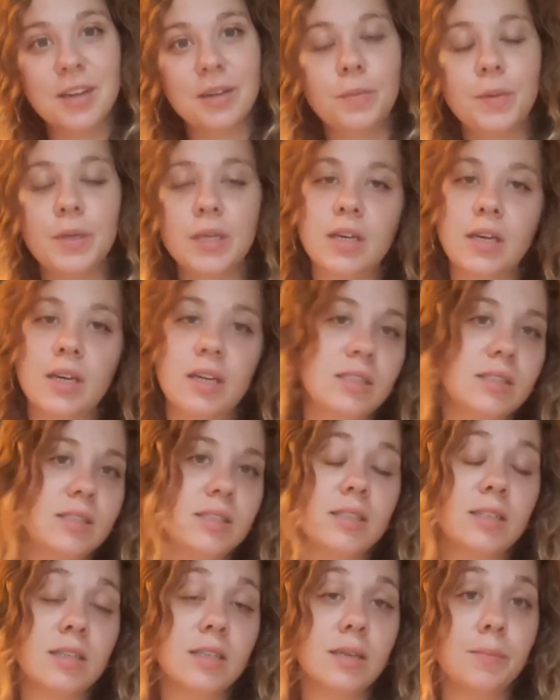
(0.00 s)

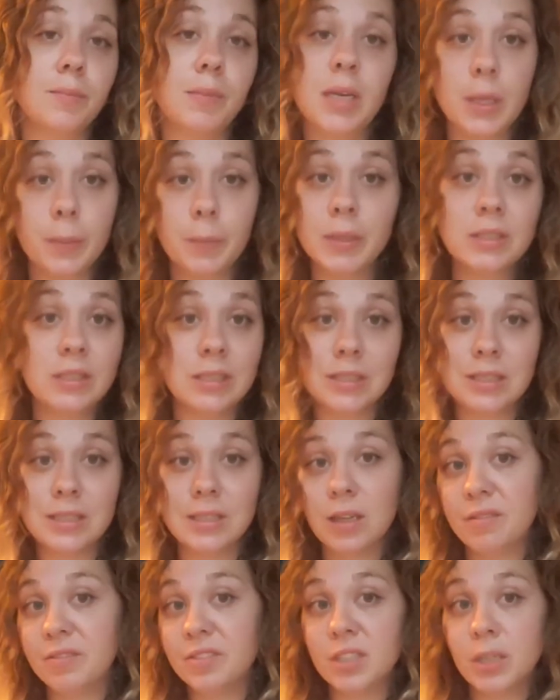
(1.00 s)
because many businesses
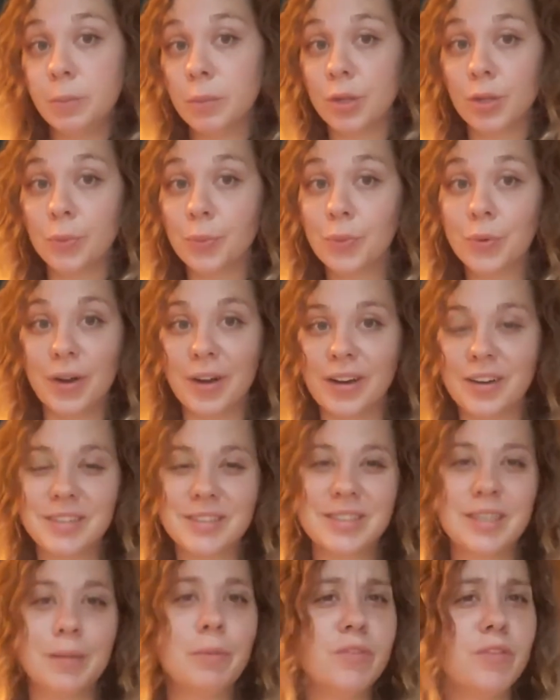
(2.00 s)
have similar
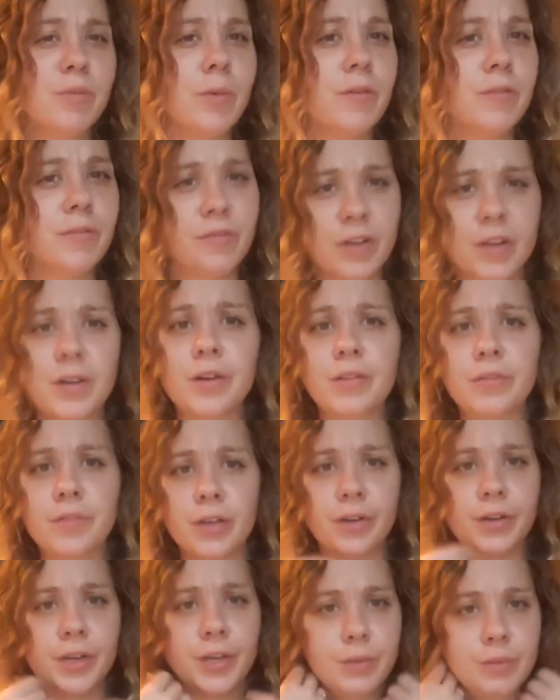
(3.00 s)
products. Some of them are very,
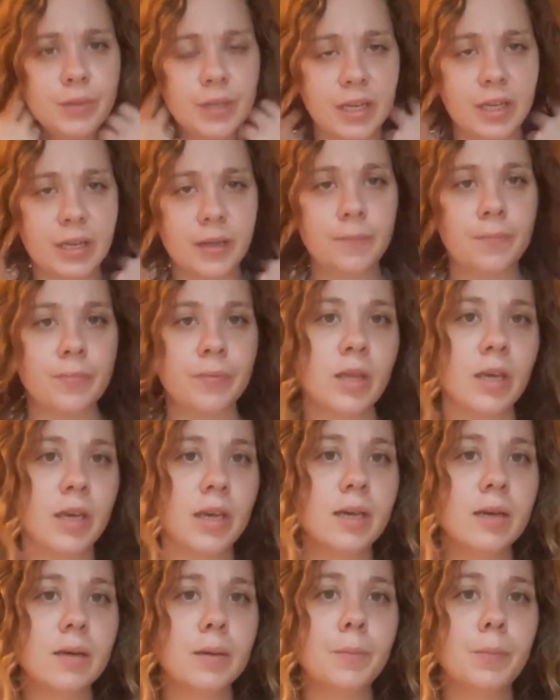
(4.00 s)
very unique.
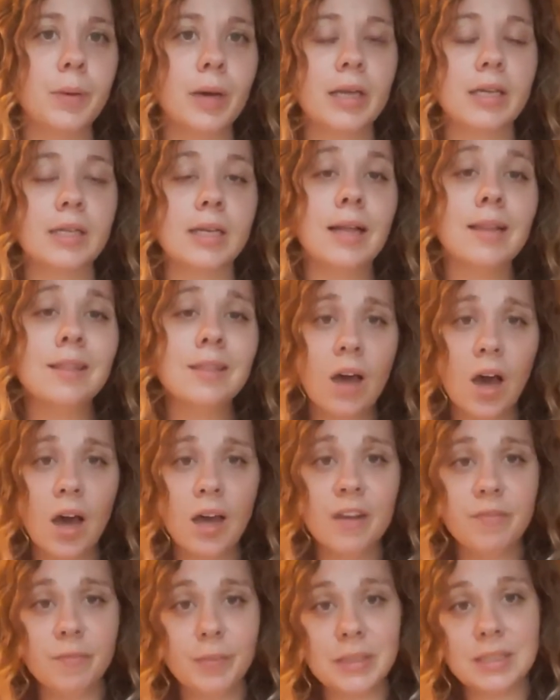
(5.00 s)
But a
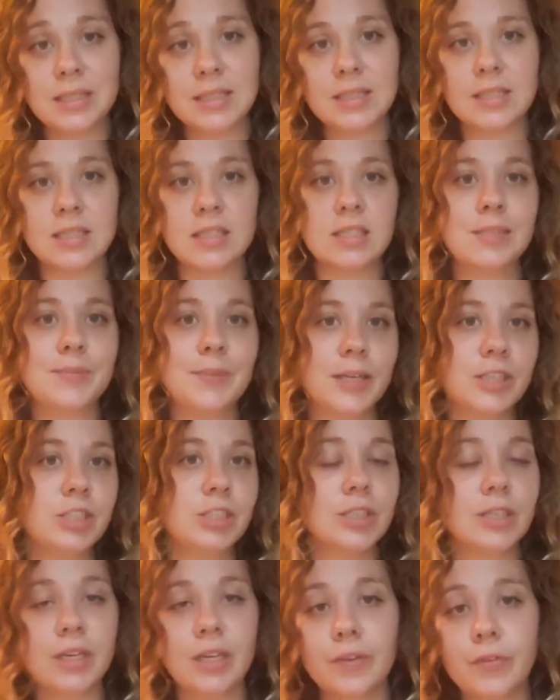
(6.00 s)
lot of businesses,
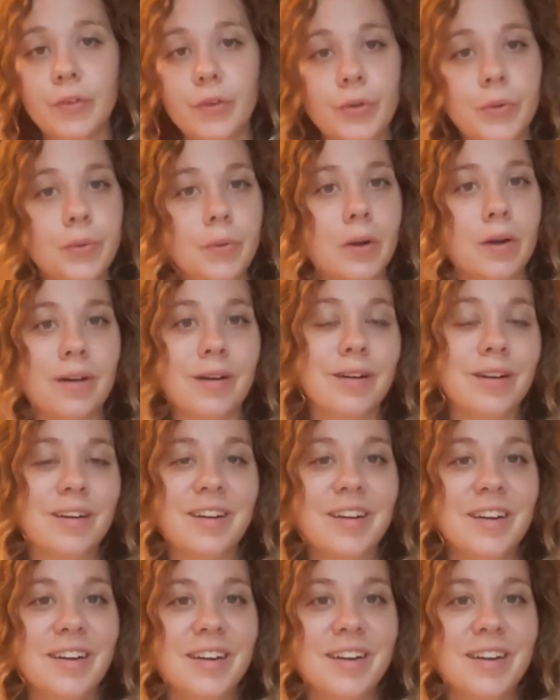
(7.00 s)
especially if you are,